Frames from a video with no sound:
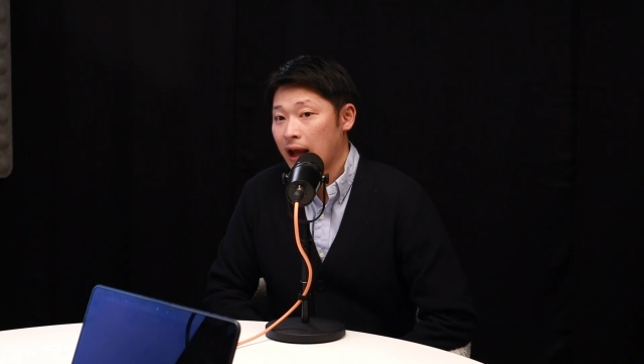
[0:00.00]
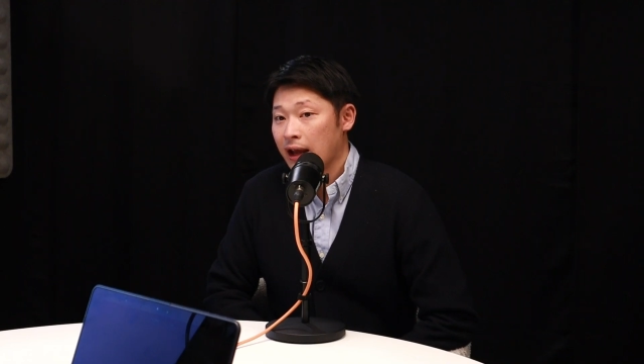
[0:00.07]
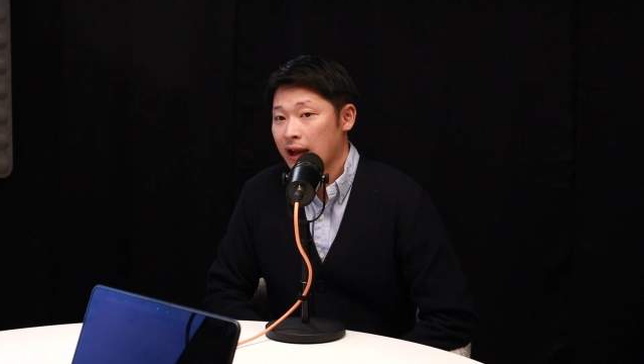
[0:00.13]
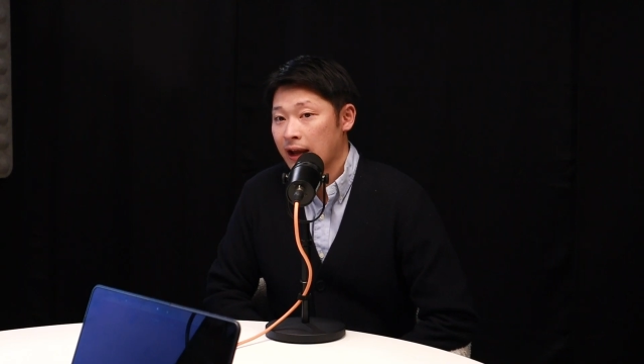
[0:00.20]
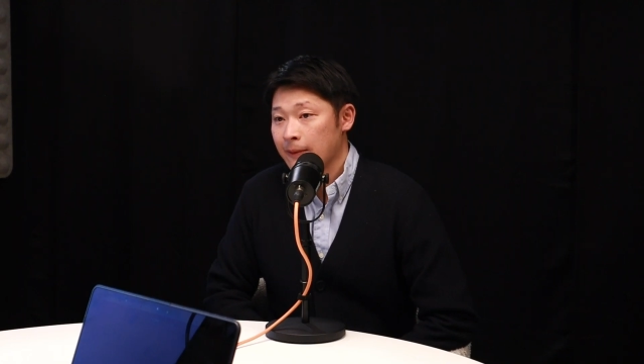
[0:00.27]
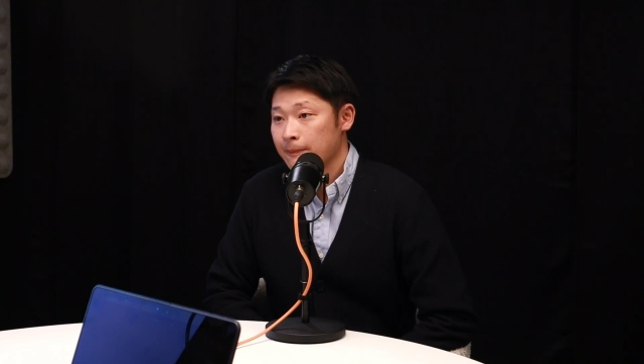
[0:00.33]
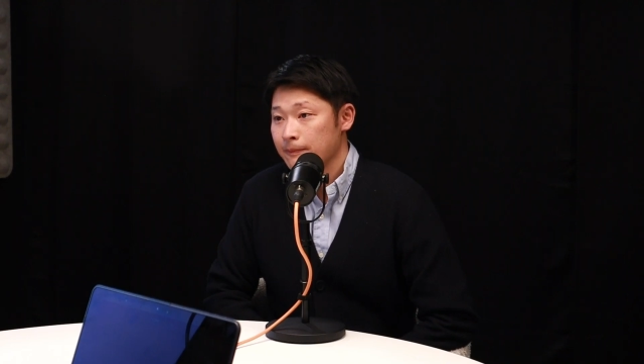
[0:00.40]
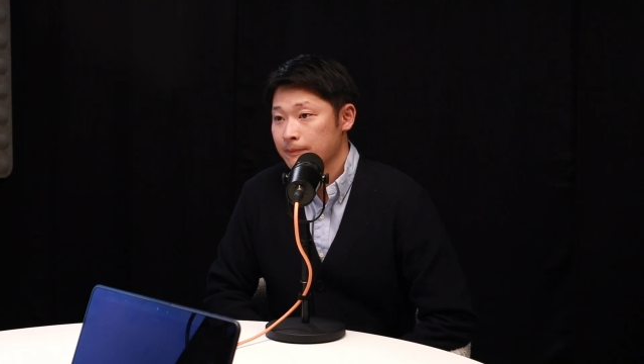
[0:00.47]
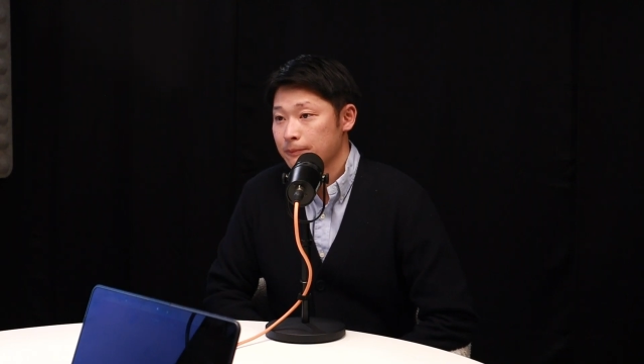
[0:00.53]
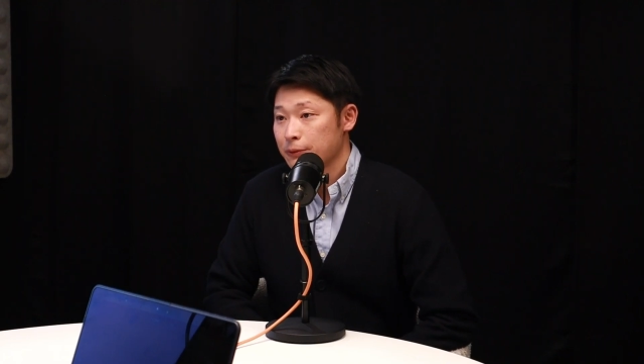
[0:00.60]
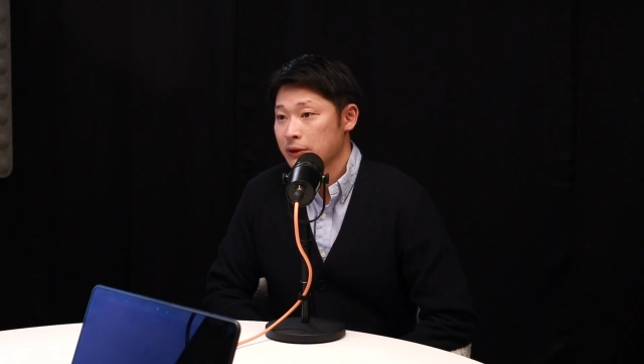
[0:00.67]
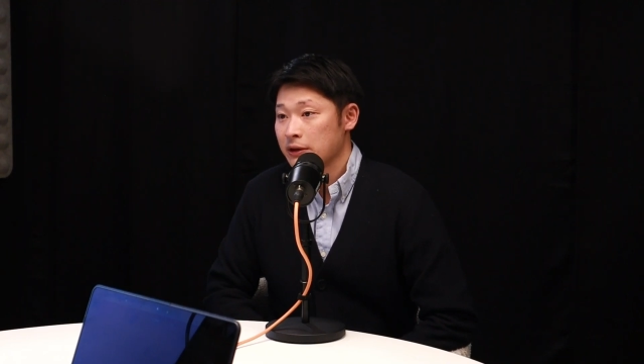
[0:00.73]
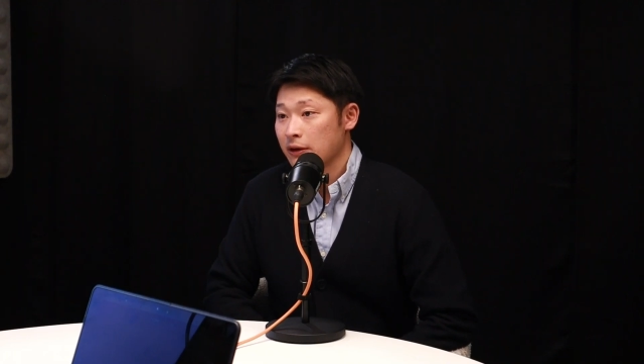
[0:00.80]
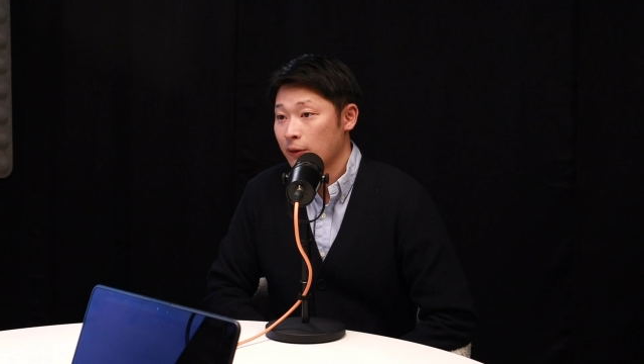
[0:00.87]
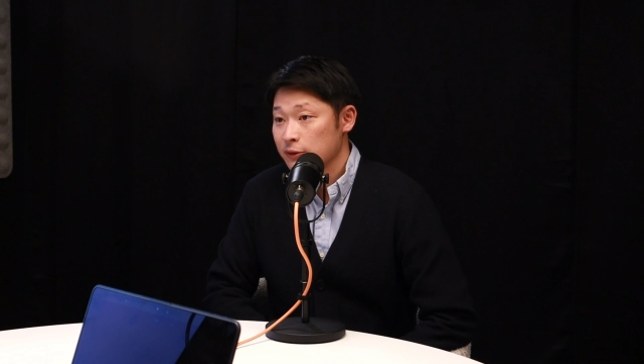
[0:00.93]
am
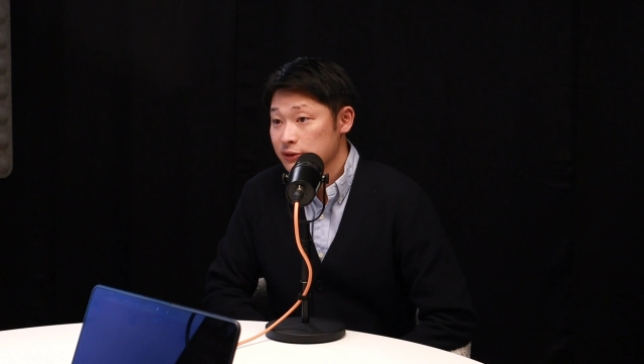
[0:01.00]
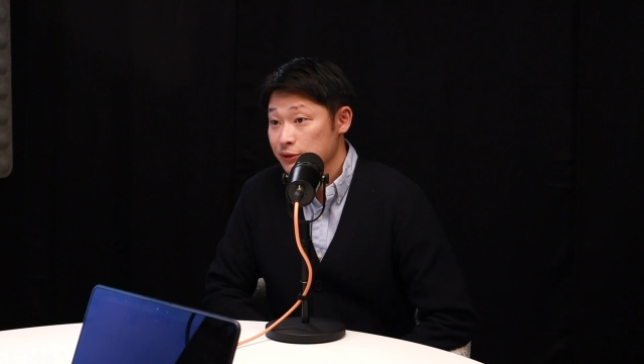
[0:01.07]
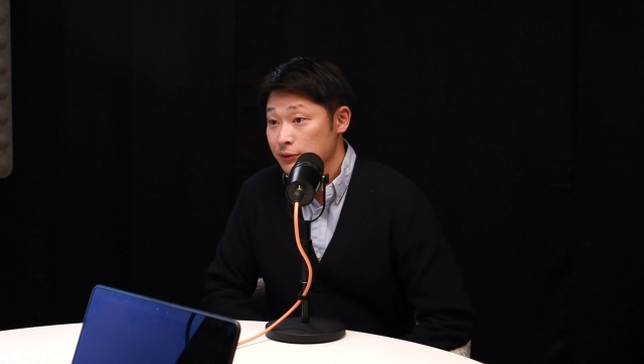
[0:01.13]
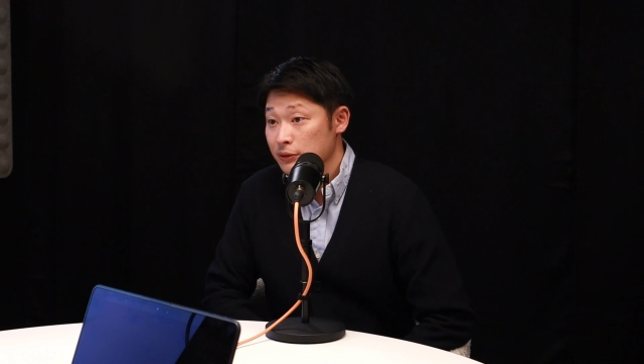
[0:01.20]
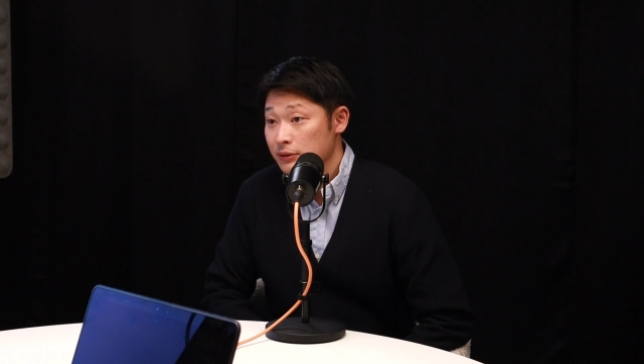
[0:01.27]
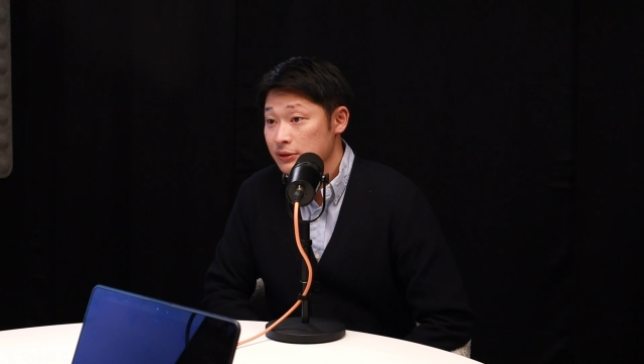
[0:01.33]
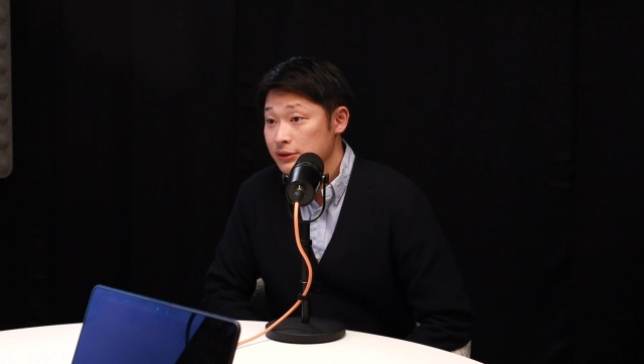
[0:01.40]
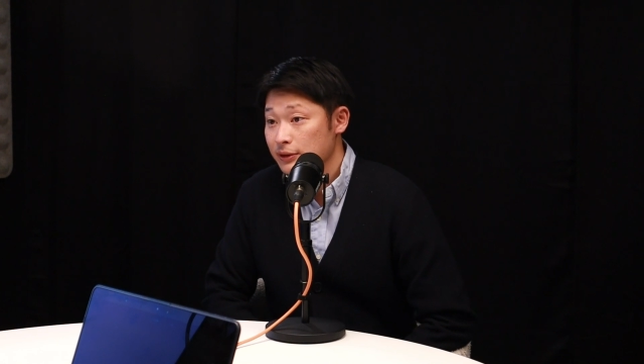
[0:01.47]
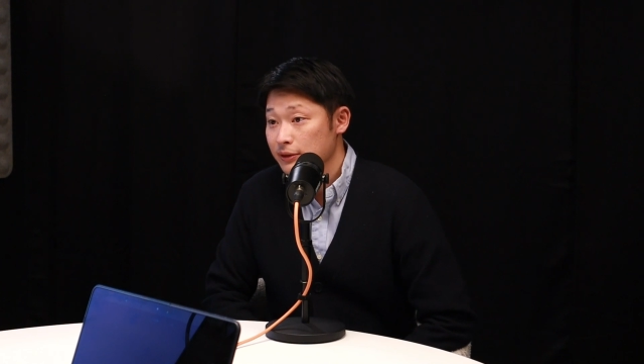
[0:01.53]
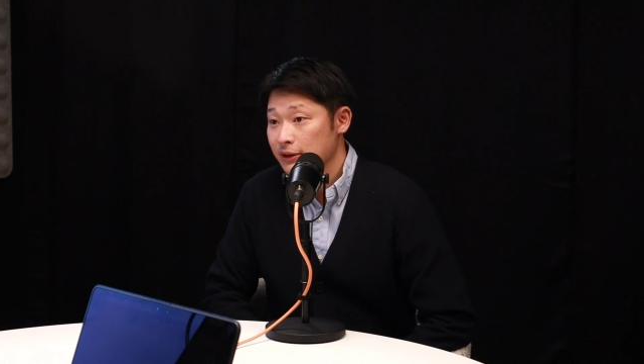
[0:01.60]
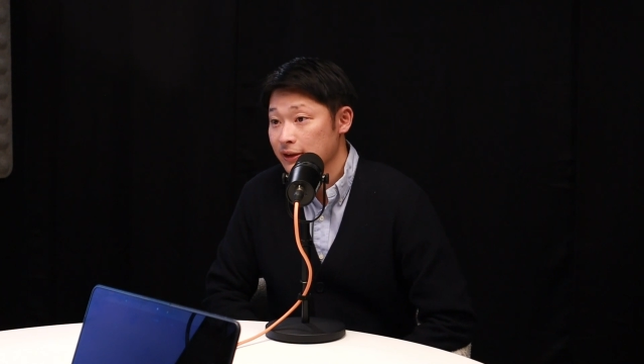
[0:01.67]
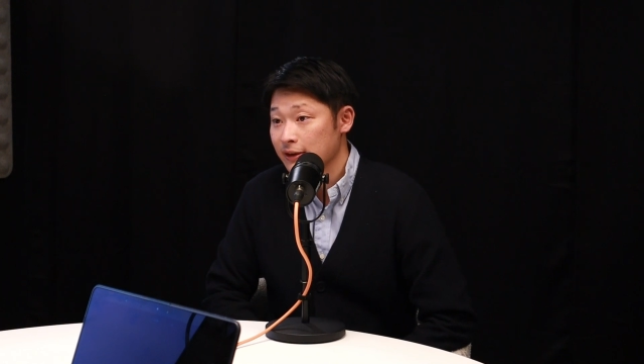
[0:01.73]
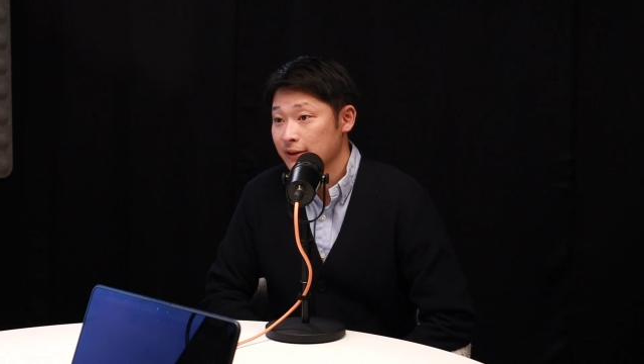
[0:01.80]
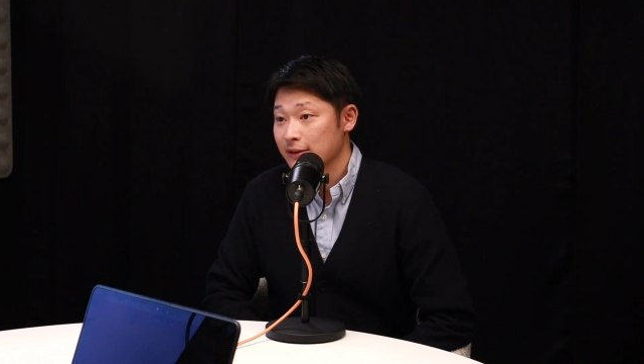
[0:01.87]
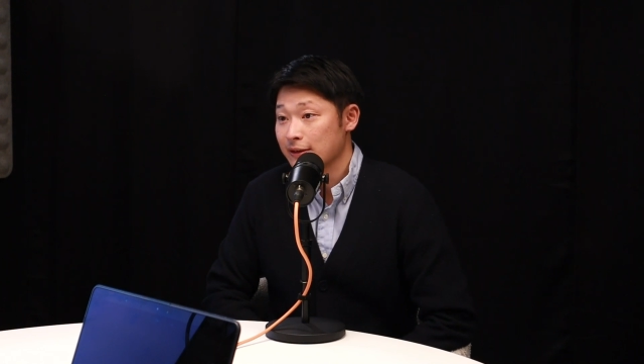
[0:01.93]
pretty old school, so
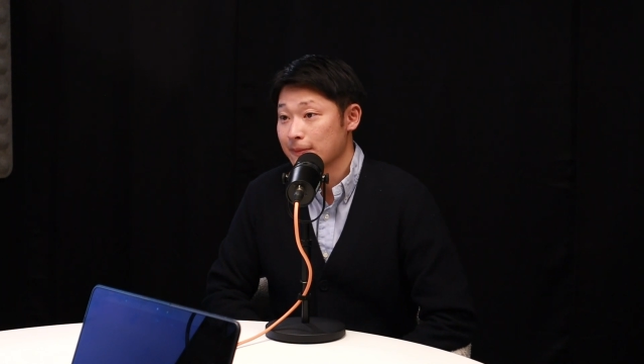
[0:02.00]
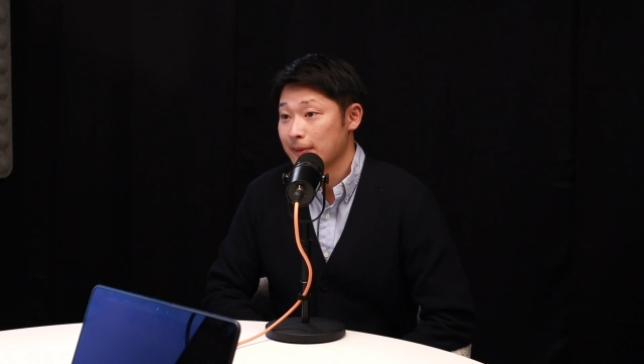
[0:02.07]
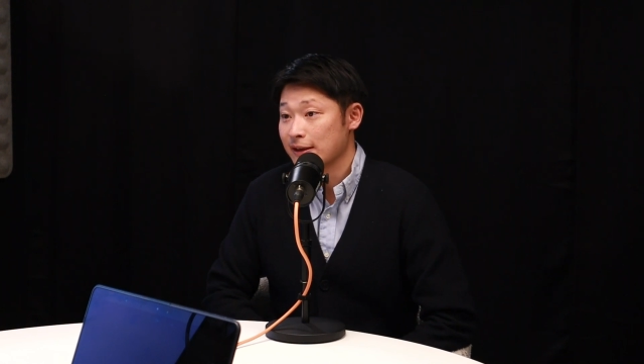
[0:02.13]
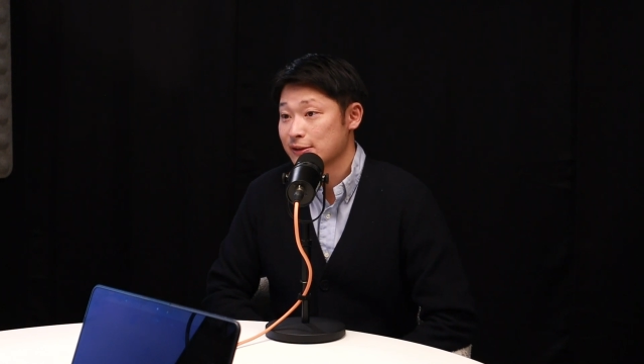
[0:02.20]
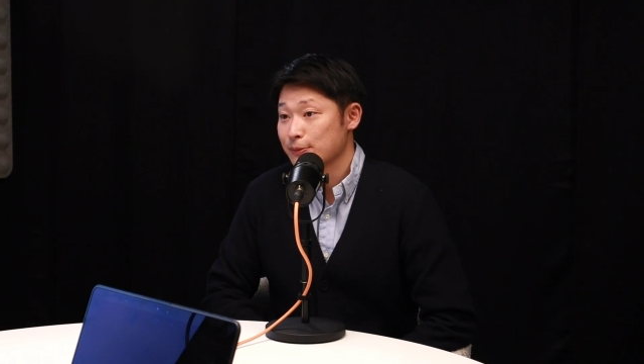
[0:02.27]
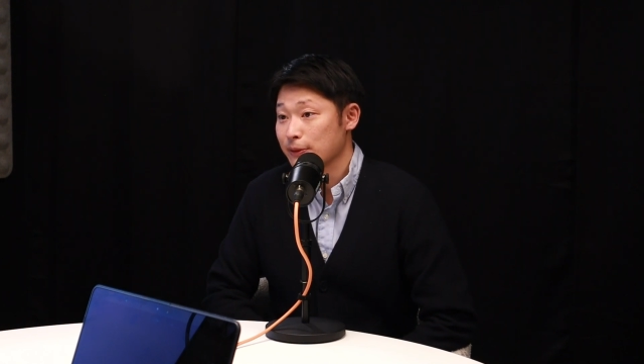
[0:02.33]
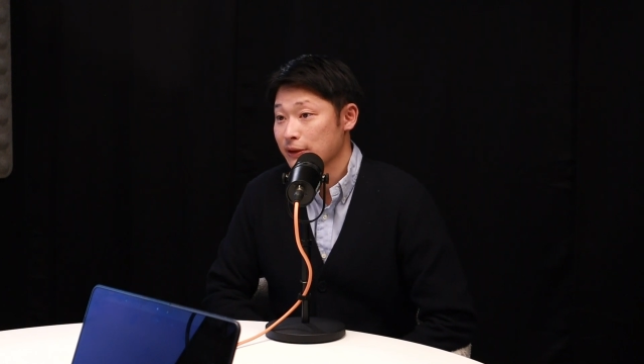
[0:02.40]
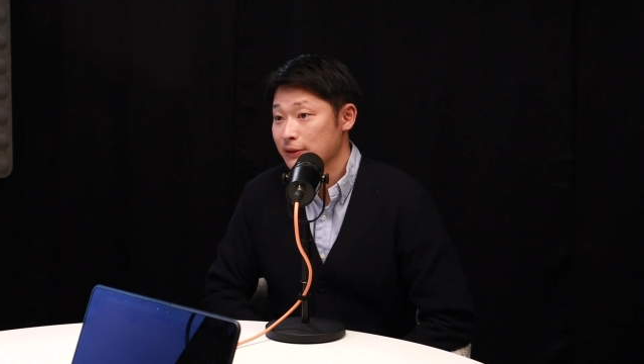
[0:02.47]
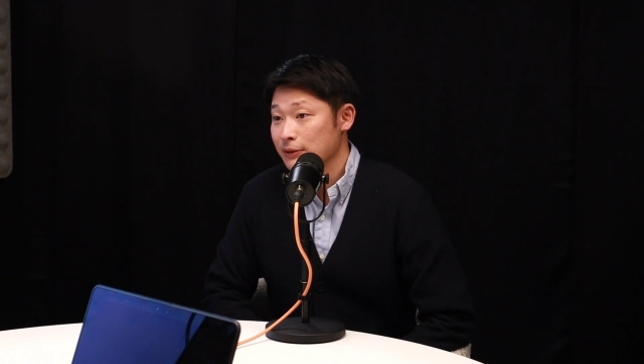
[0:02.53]
the best way